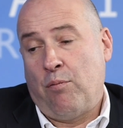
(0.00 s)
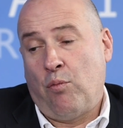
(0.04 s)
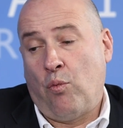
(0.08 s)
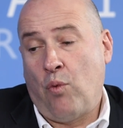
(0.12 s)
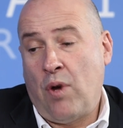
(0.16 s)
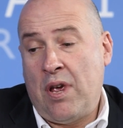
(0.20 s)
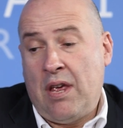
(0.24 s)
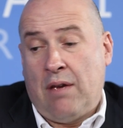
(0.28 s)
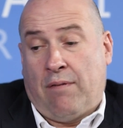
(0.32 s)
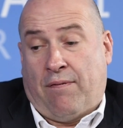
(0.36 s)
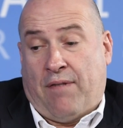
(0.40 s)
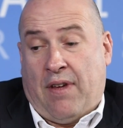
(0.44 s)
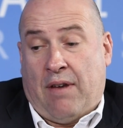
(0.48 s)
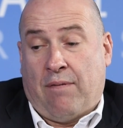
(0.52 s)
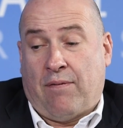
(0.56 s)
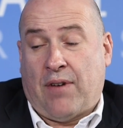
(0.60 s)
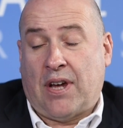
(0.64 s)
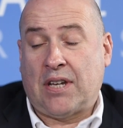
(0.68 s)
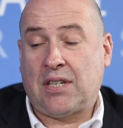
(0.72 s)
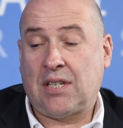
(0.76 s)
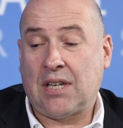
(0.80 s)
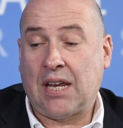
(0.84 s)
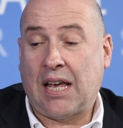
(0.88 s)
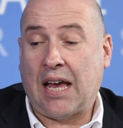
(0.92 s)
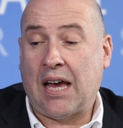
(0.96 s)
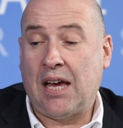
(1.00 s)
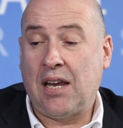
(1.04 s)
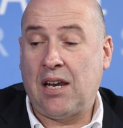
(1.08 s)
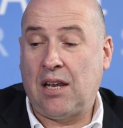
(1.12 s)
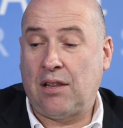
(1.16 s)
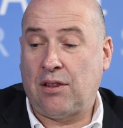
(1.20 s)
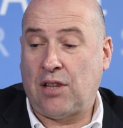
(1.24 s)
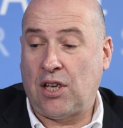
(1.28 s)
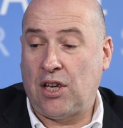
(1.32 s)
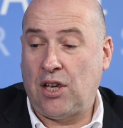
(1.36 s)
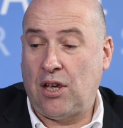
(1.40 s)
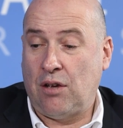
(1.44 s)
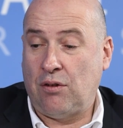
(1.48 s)
We've
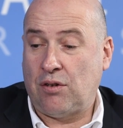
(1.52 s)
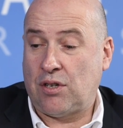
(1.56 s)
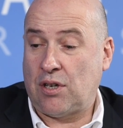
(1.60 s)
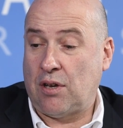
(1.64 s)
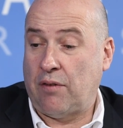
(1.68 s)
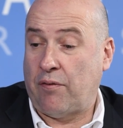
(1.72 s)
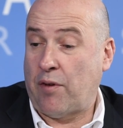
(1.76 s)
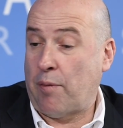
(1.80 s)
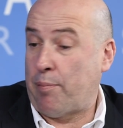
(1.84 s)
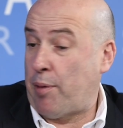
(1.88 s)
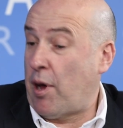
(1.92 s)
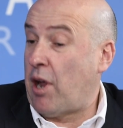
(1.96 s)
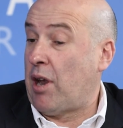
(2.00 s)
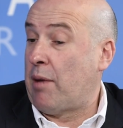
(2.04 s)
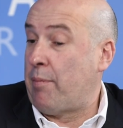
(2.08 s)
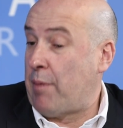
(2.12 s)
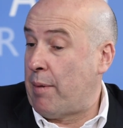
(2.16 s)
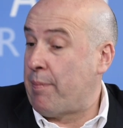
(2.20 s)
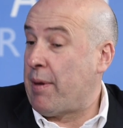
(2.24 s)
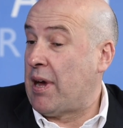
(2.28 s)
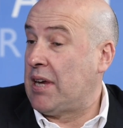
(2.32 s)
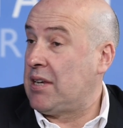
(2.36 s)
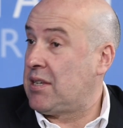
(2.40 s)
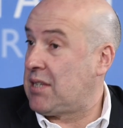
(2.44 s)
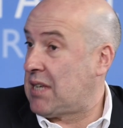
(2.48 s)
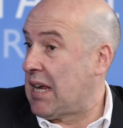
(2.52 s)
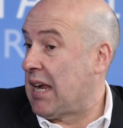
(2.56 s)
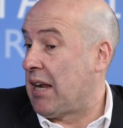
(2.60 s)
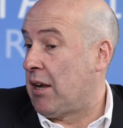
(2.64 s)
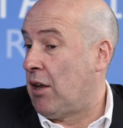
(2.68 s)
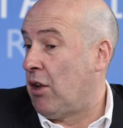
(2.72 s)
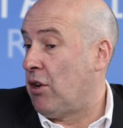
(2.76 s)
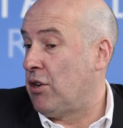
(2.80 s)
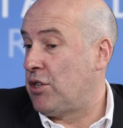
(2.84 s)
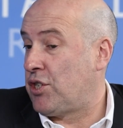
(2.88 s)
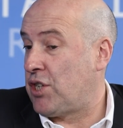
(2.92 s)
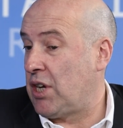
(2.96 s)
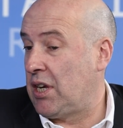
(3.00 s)
investigated the use of a polymer-based
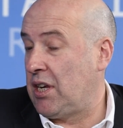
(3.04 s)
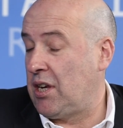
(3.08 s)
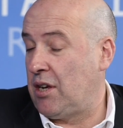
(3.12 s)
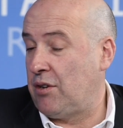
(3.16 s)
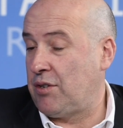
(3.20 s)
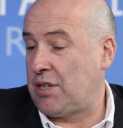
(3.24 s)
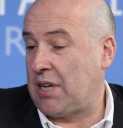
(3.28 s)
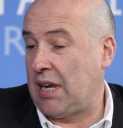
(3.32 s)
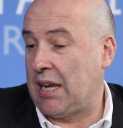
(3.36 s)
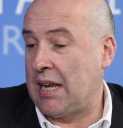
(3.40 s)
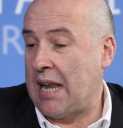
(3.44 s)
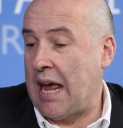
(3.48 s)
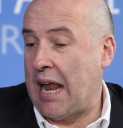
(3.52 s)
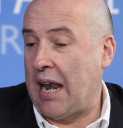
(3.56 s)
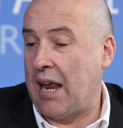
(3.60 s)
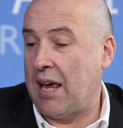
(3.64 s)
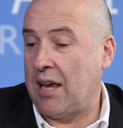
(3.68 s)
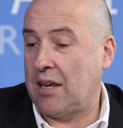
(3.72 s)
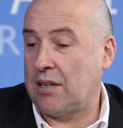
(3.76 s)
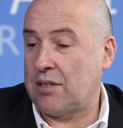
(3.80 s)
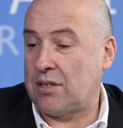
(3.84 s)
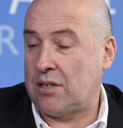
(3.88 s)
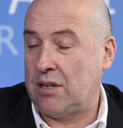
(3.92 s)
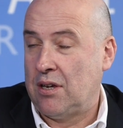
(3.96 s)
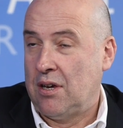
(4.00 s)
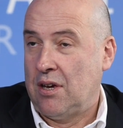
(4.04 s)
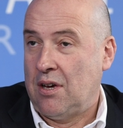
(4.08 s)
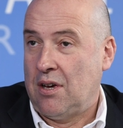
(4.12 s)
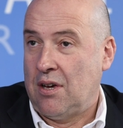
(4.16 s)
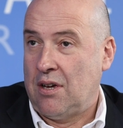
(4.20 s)
technology using Nellix